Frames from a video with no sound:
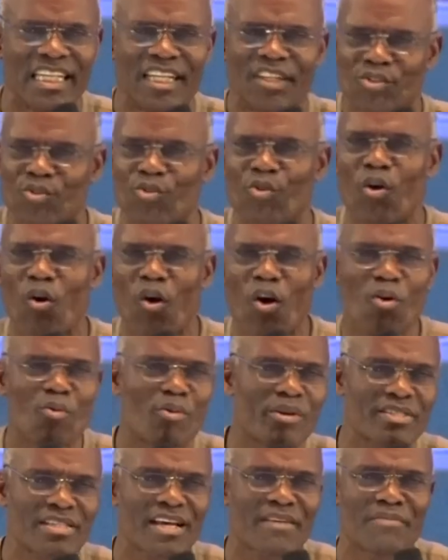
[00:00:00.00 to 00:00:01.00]
You will
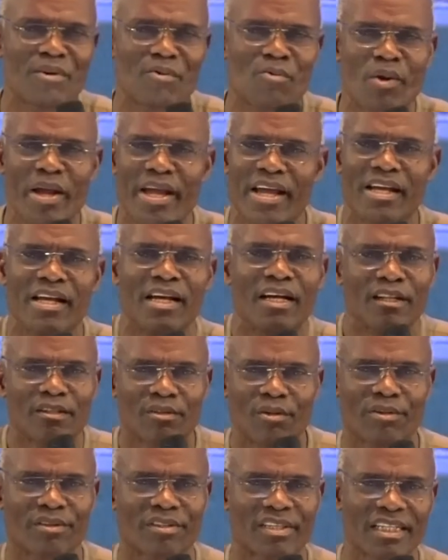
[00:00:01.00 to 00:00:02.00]
always have a way
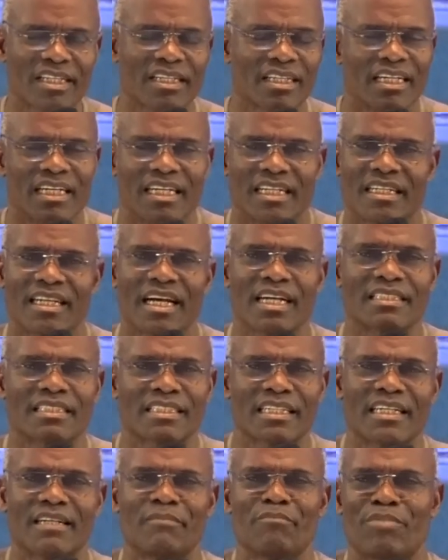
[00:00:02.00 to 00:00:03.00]
to think that uh,